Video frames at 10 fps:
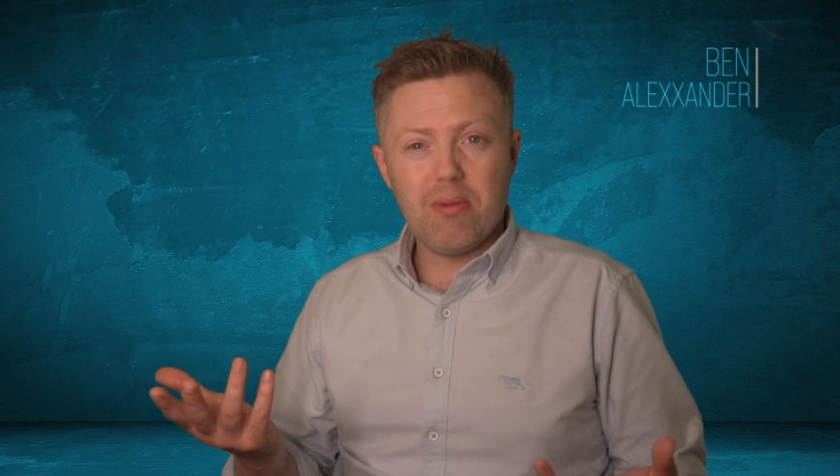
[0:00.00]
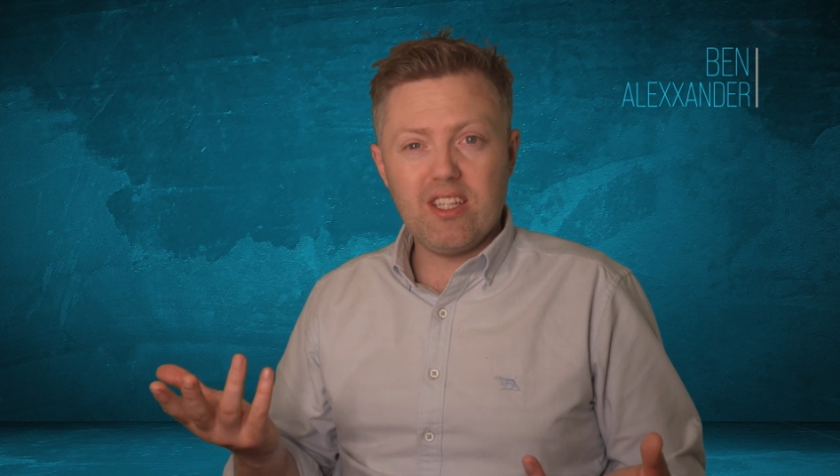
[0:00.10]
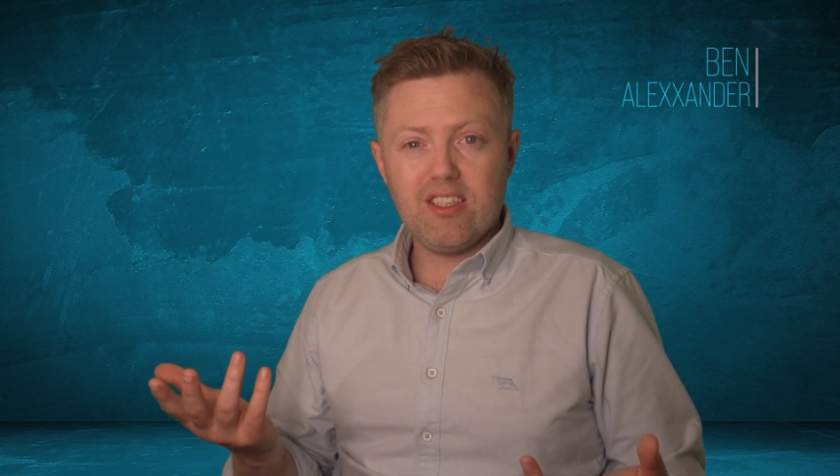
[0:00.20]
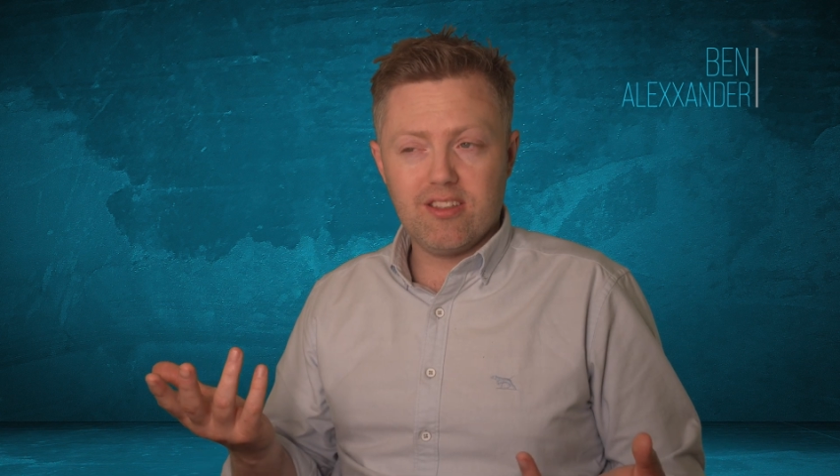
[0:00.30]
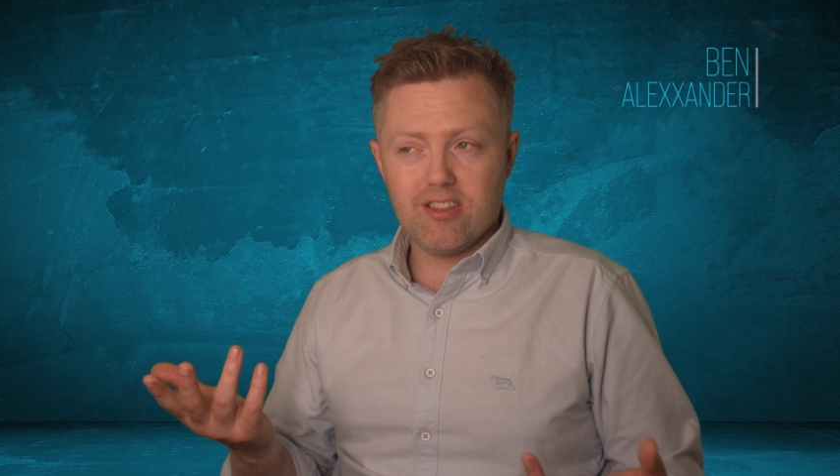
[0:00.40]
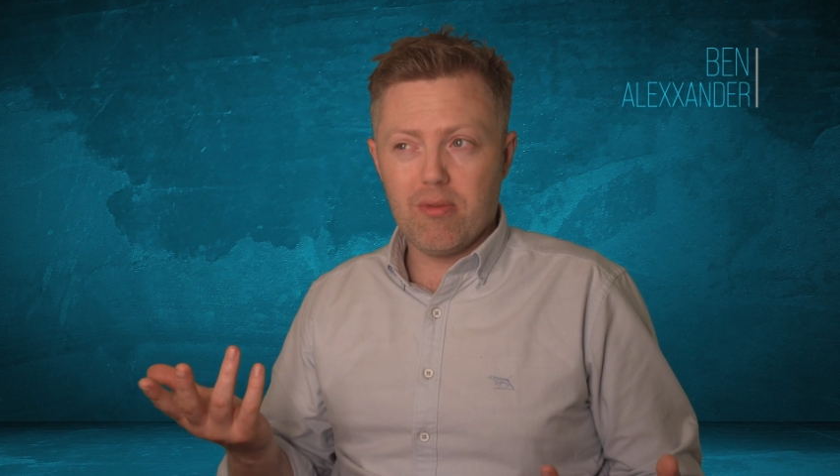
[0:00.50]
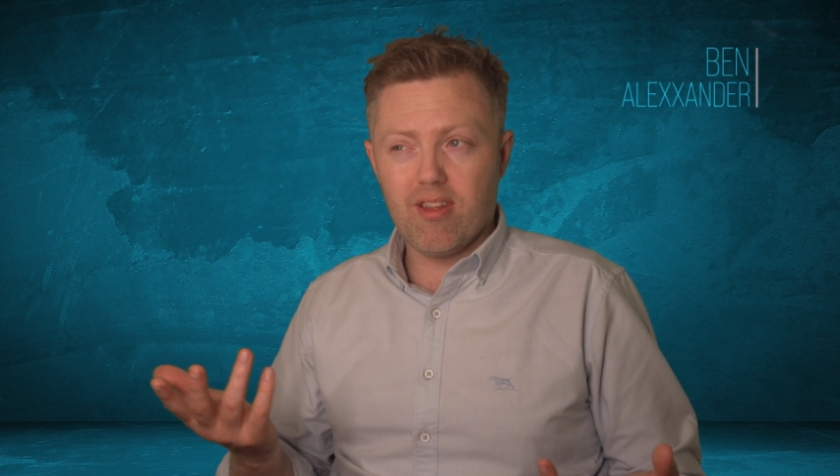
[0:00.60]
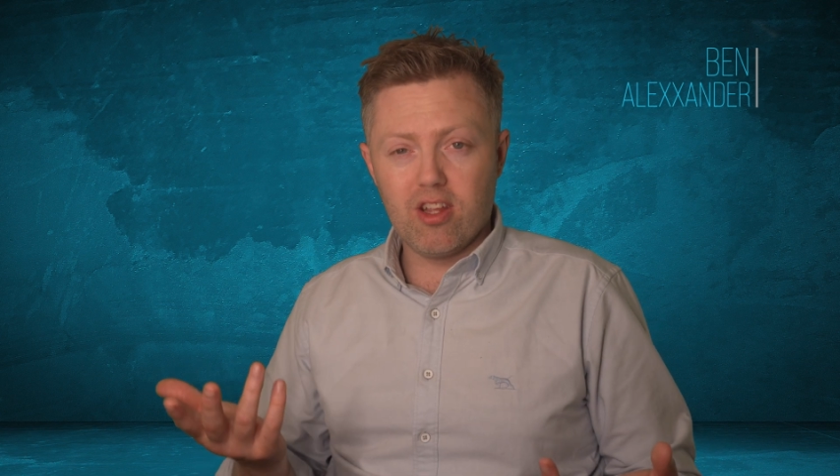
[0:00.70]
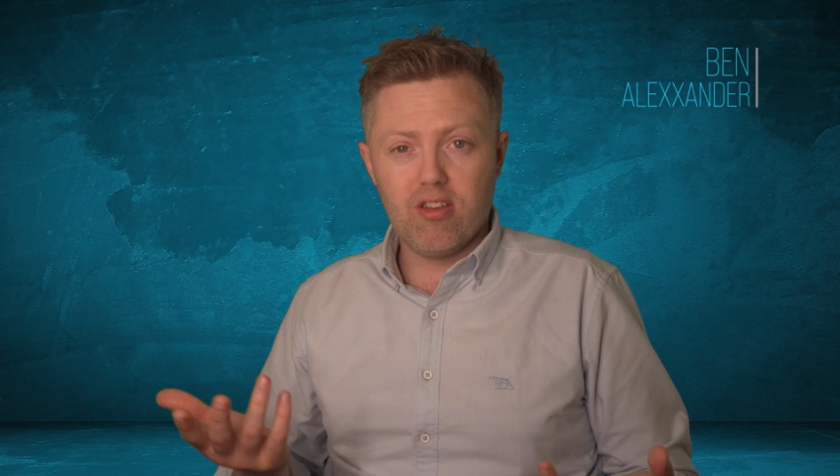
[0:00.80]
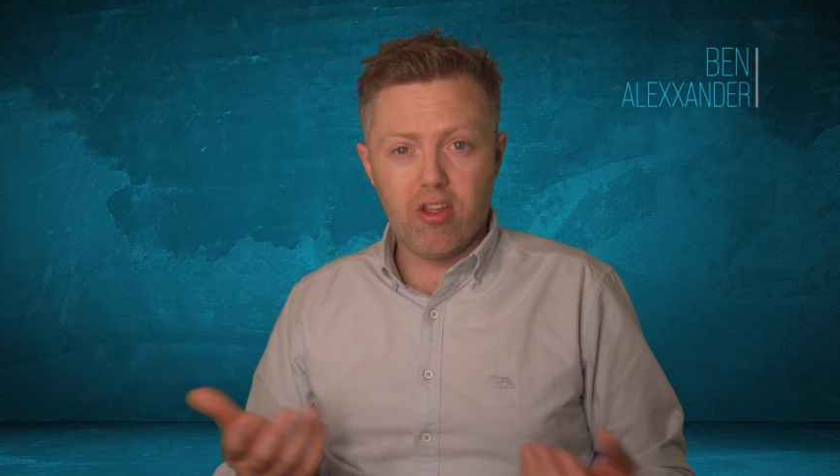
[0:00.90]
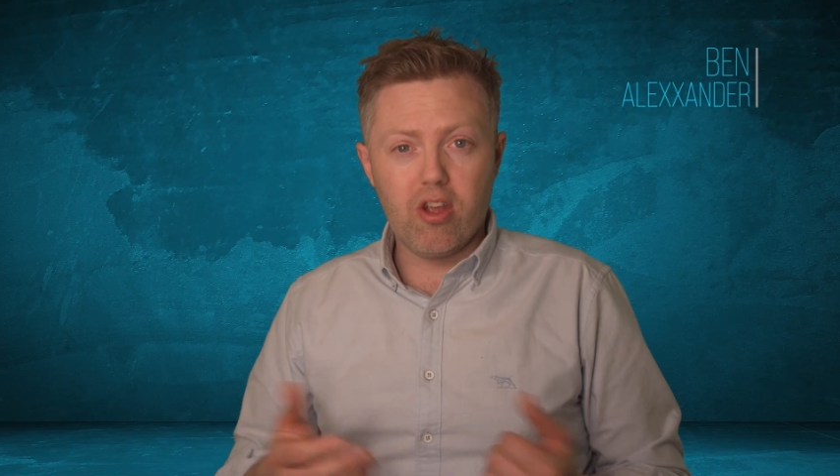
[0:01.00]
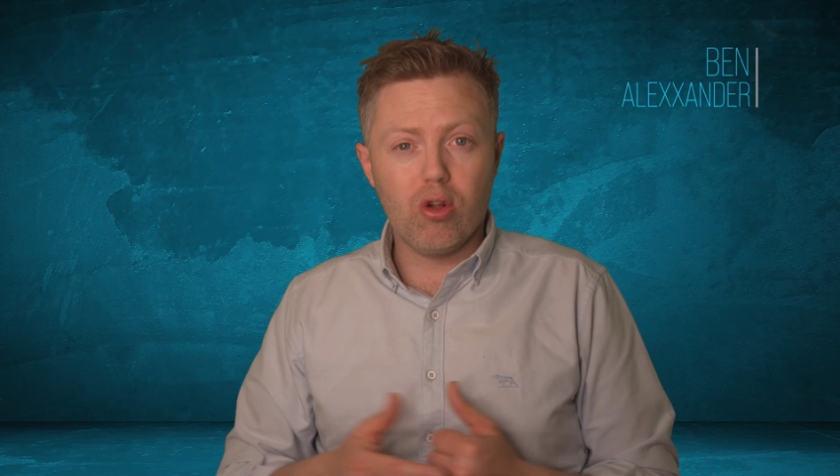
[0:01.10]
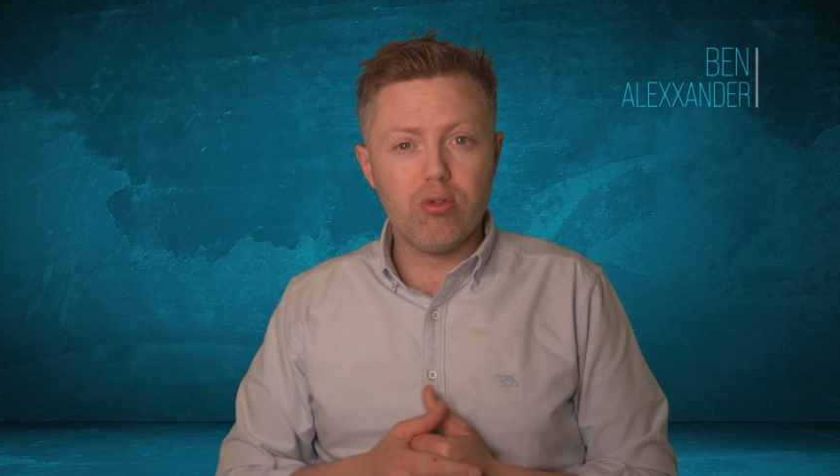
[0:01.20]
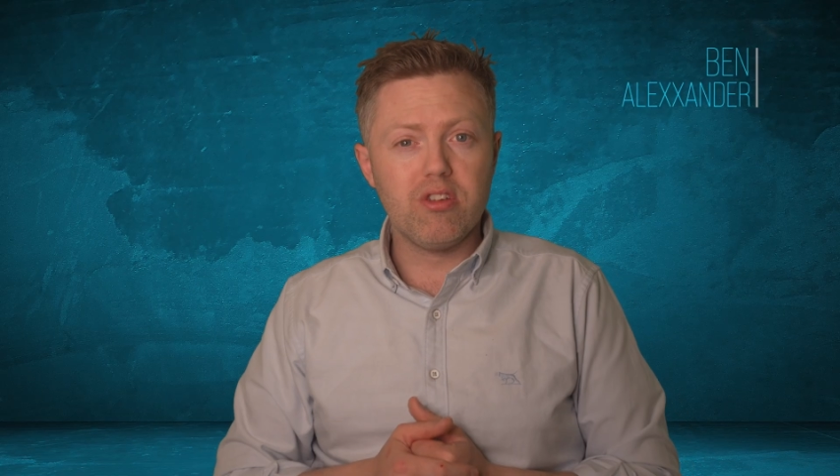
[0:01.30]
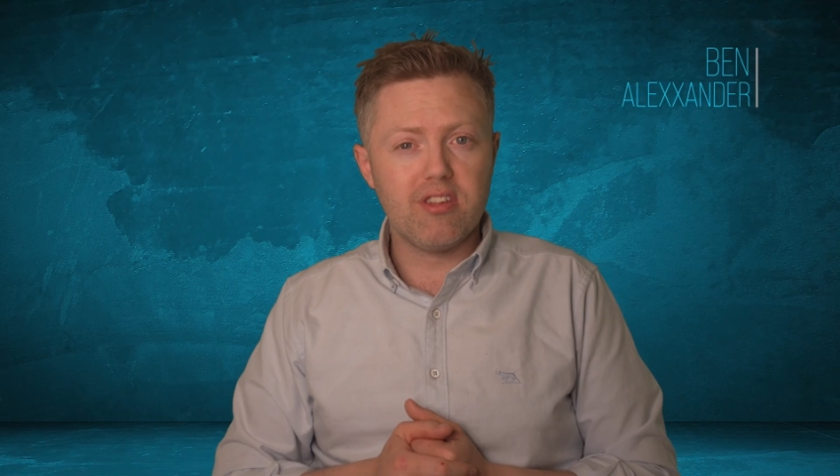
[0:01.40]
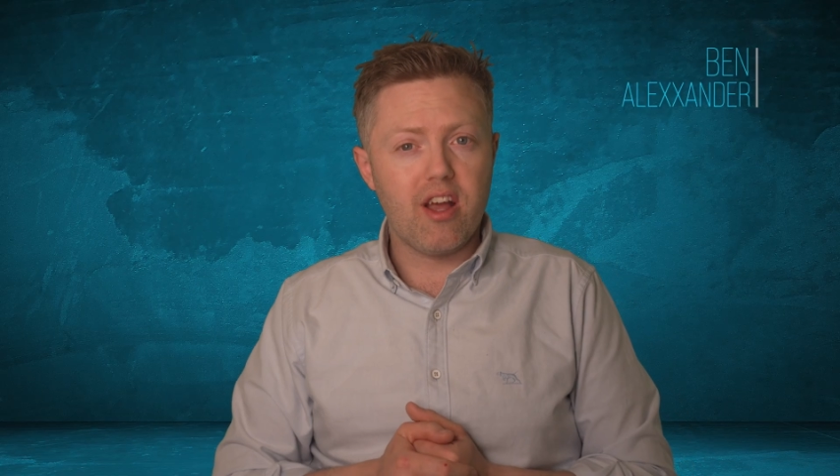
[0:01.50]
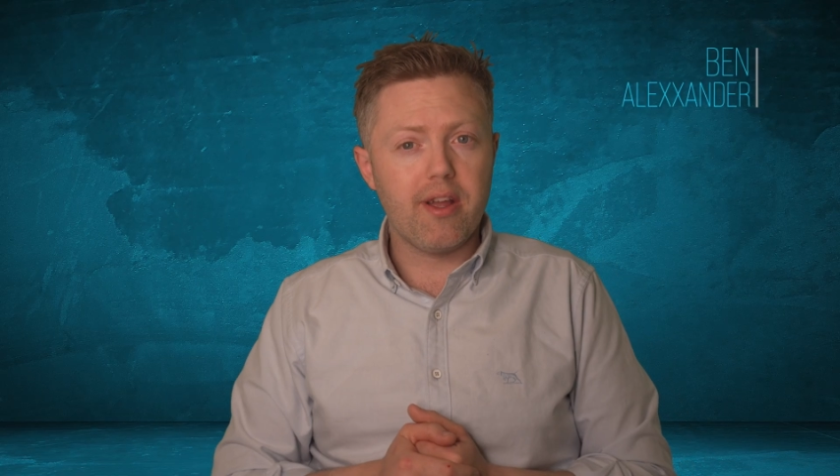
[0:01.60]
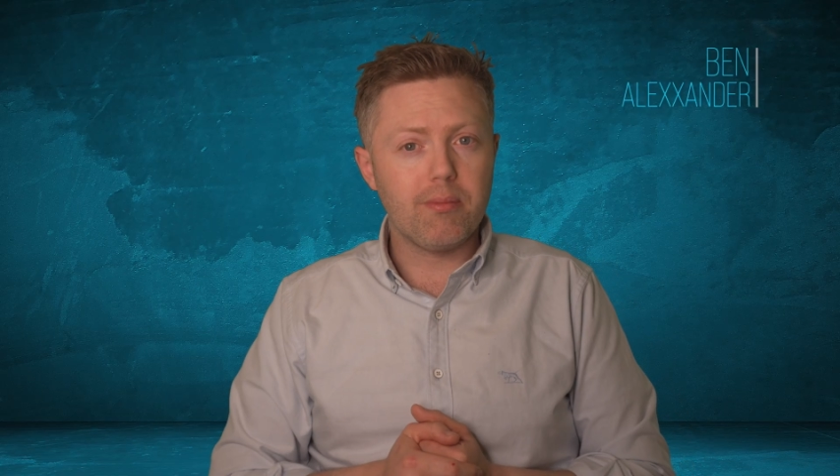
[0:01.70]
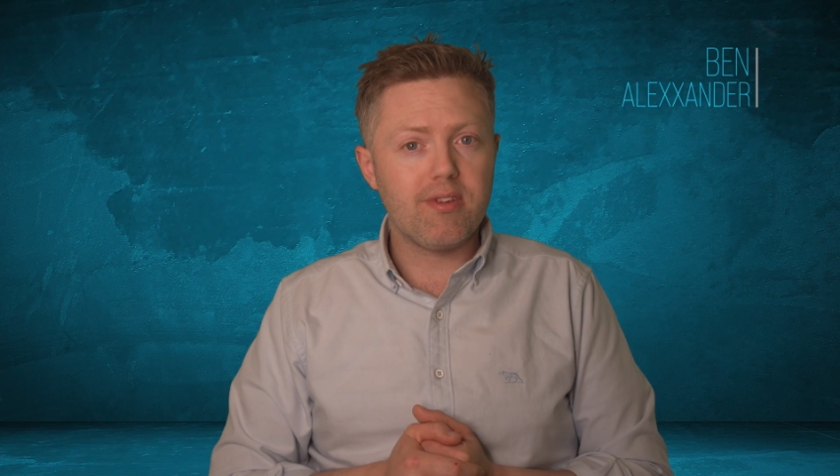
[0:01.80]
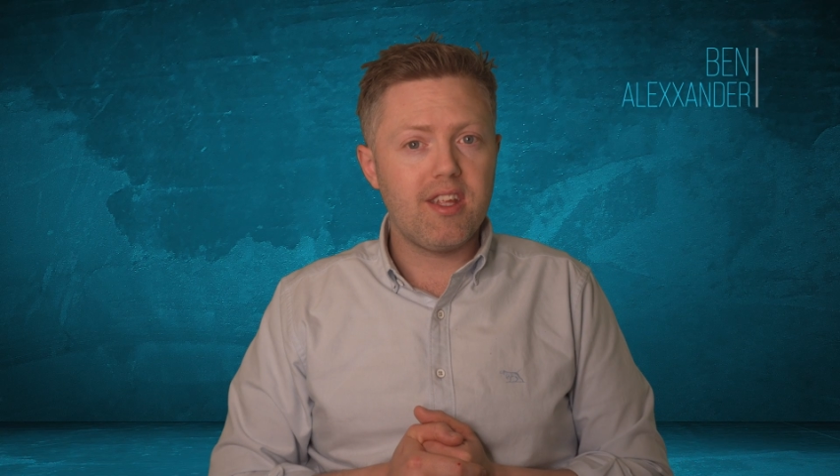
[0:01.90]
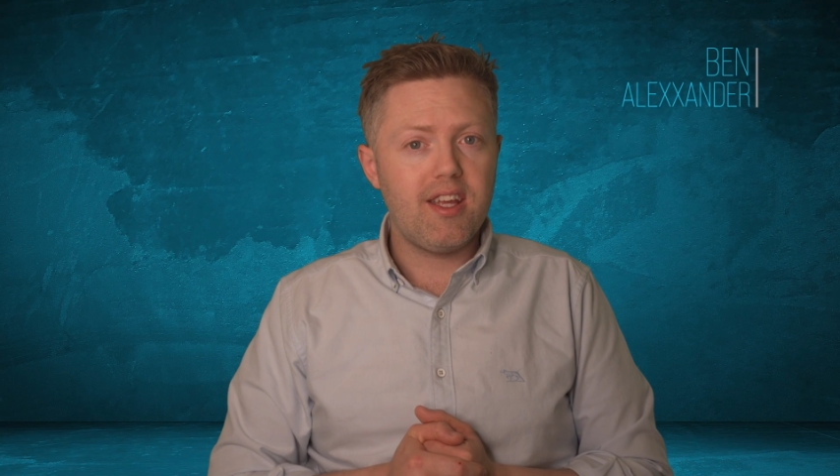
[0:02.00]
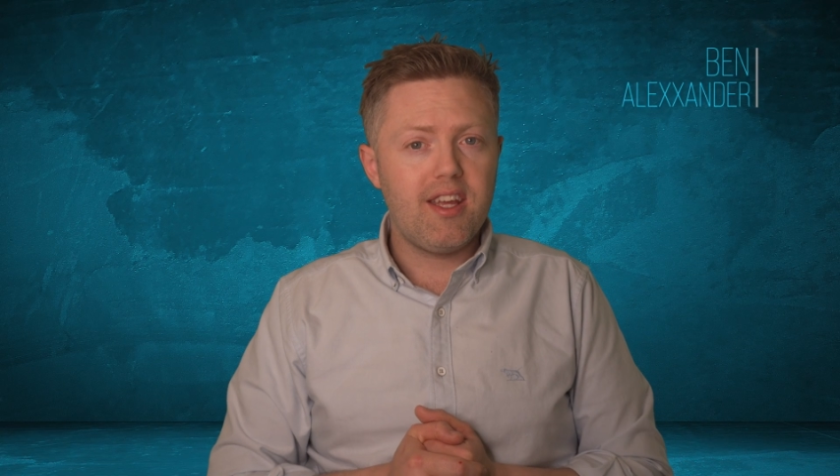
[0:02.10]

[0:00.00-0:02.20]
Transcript: be some of the golden times,